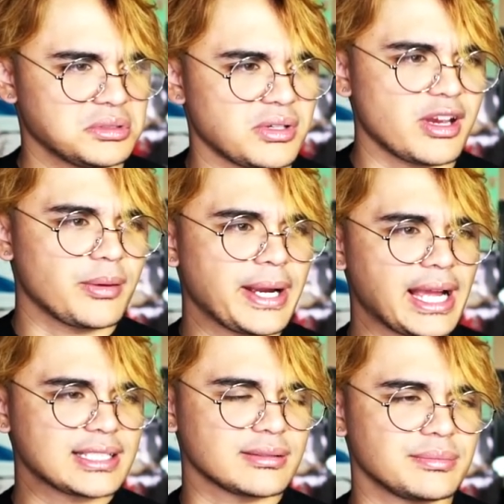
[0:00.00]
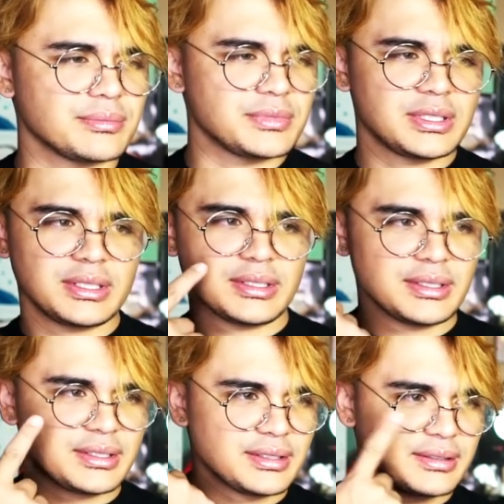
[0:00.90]
So everybody got some
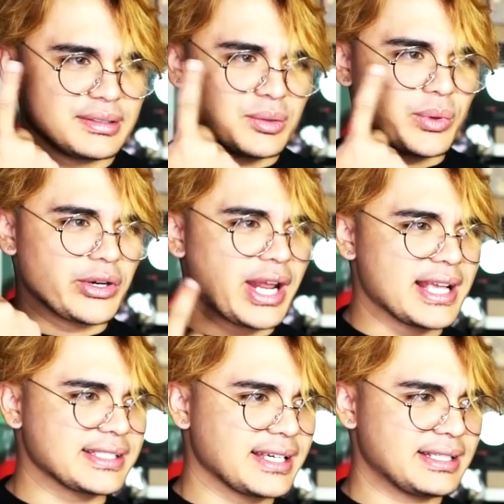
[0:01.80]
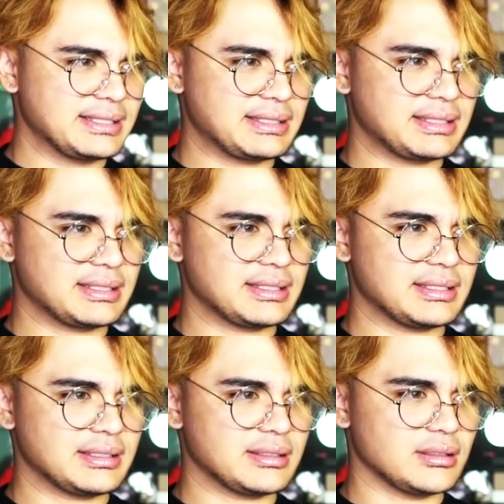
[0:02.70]
weird ass eyes.
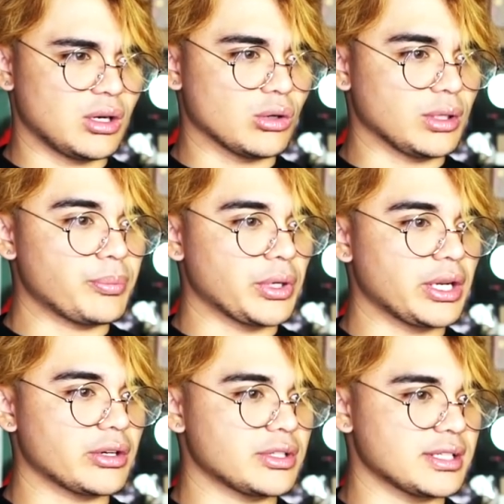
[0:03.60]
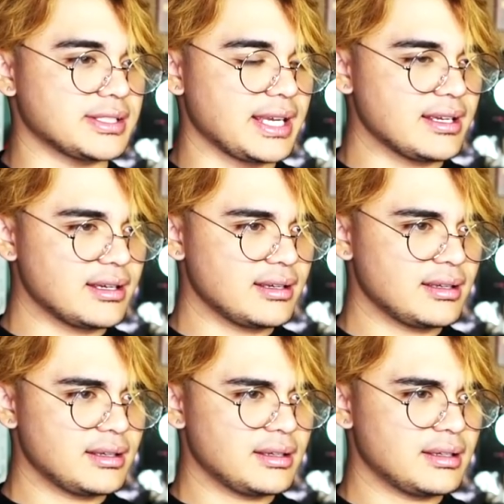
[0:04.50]
Oh, they're burning her to the stake?
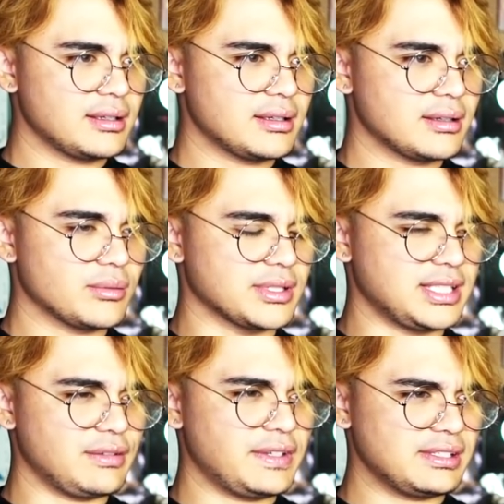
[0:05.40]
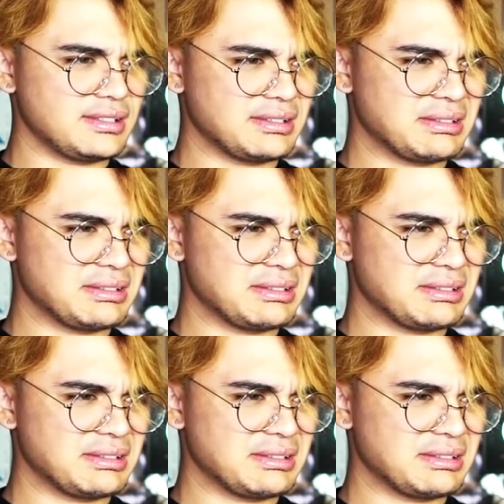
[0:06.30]
With TVs?